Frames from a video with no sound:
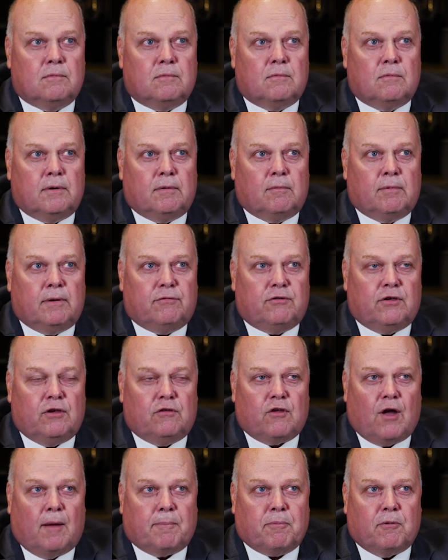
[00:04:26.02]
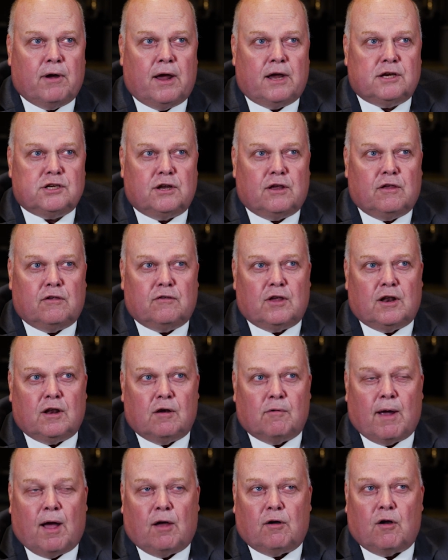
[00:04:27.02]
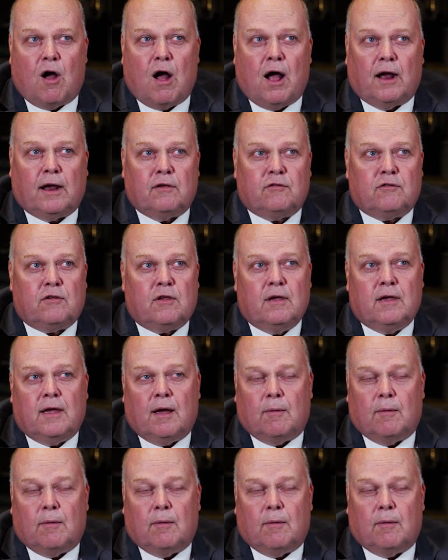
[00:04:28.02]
We've ceased operations in and around August,